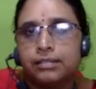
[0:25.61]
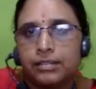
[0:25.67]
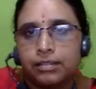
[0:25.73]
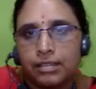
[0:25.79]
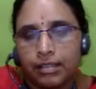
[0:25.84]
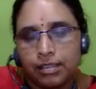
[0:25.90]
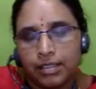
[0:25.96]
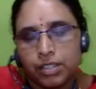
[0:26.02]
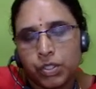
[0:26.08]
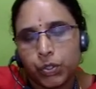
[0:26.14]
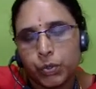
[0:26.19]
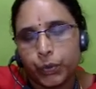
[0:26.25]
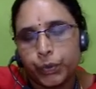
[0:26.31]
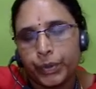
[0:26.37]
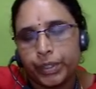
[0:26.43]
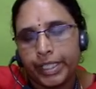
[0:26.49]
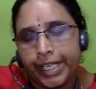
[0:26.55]
cause to
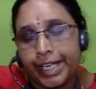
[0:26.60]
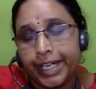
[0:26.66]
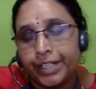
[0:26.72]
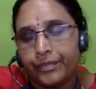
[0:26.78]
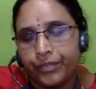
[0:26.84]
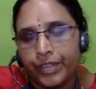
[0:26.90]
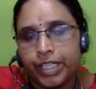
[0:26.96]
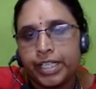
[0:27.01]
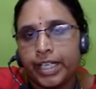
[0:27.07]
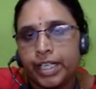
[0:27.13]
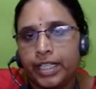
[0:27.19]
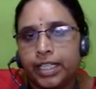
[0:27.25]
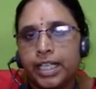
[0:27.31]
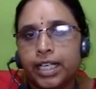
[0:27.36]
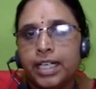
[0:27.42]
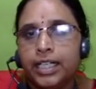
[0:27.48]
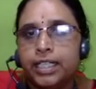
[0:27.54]
create wind in
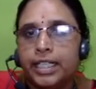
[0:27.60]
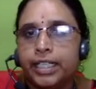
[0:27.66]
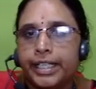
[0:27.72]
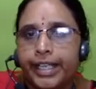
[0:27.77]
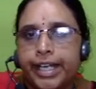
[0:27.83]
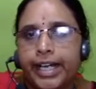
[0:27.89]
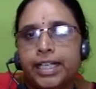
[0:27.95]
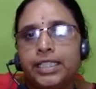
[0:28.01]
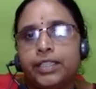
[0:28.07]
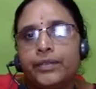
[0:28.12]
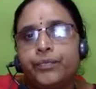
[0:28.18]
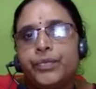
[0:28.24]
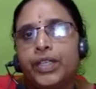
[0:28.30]
the earth.